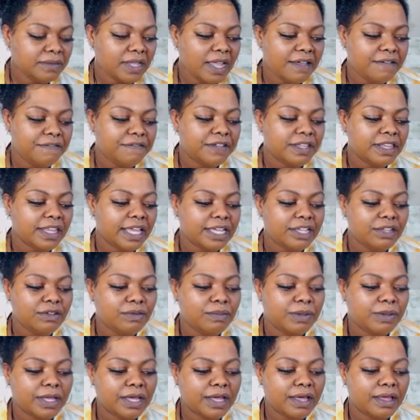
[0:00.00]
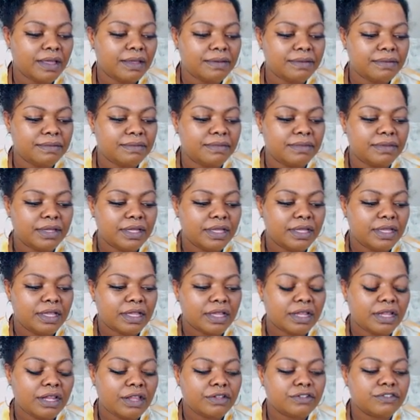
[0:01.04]
I feel like you become
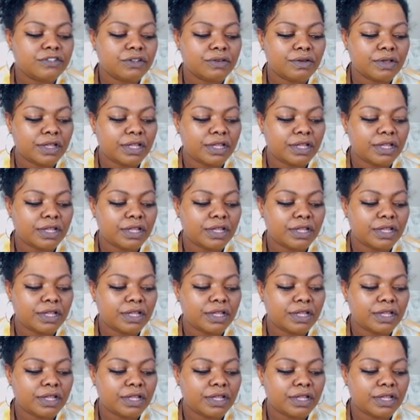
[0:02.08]
closer